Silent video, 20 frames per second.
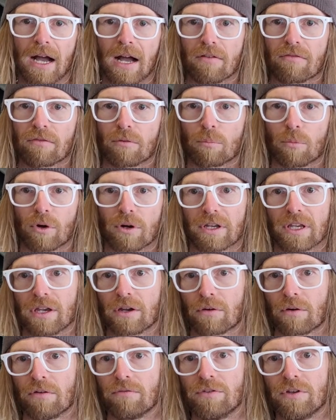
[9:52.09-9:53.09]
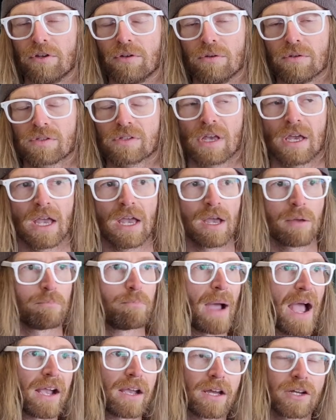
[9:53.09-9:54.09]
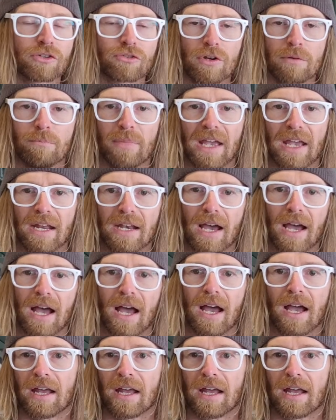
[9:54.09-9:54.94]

for more gear reviews, backcountry beta,